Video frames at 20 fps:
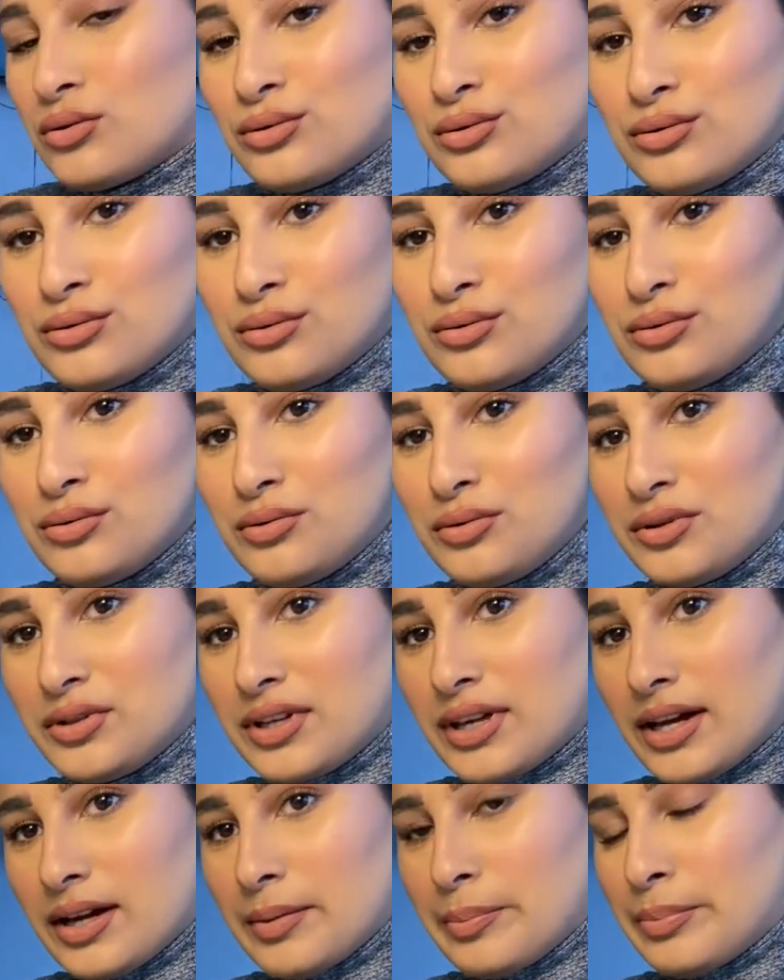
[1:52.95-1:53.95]
Oh, you
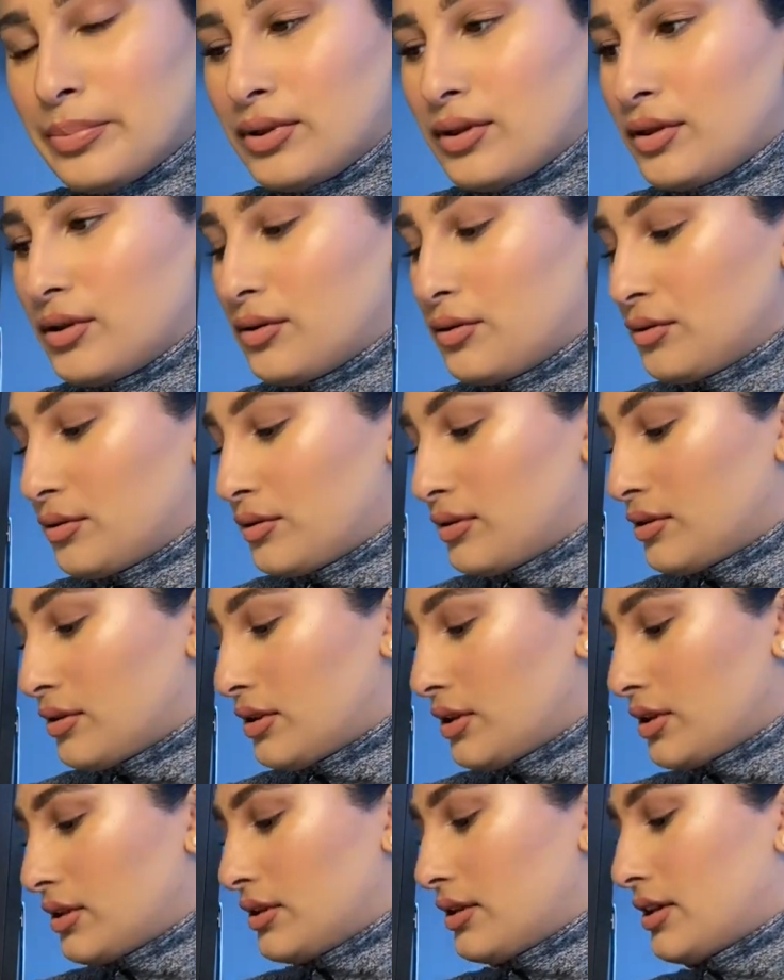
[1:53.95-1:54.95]
get a plug,
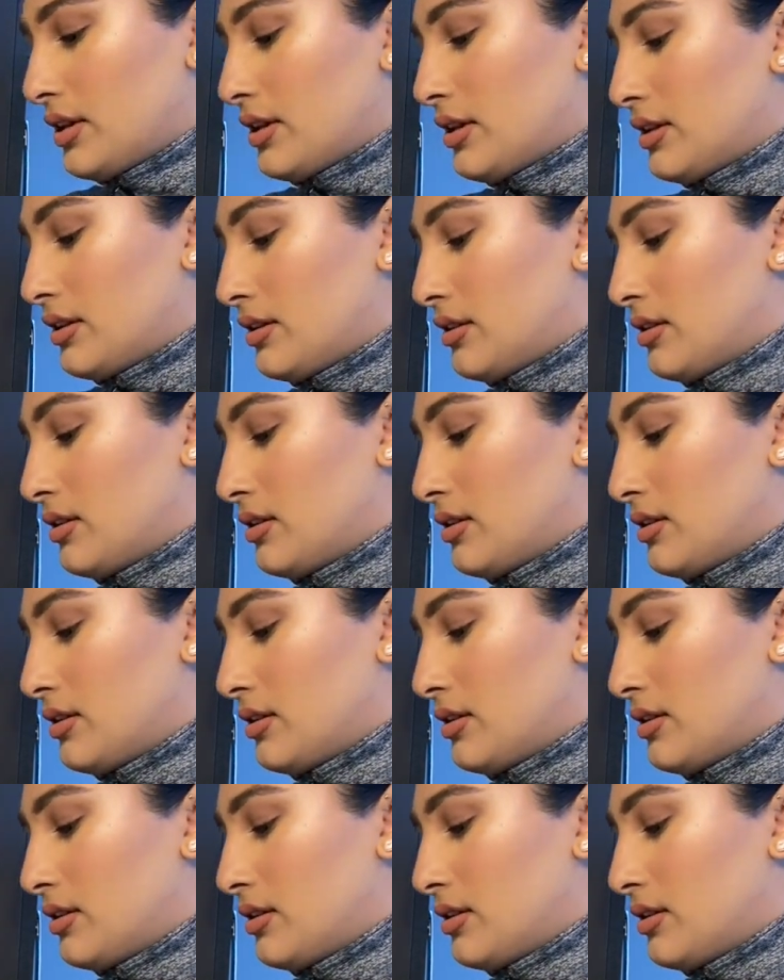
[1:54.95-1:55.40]
and then